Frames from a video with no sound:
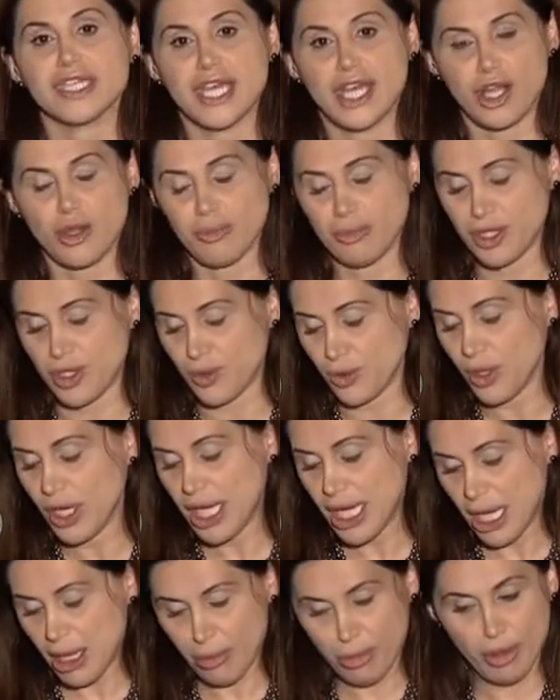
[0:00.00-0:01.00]
to help you
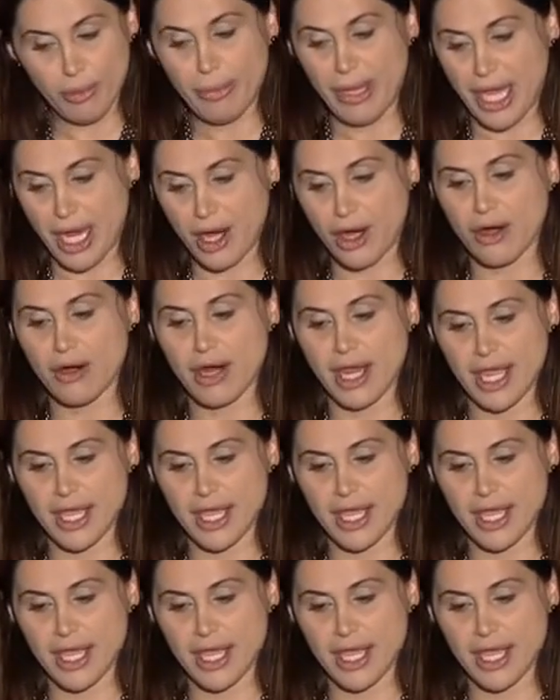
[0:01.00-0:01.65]
prepare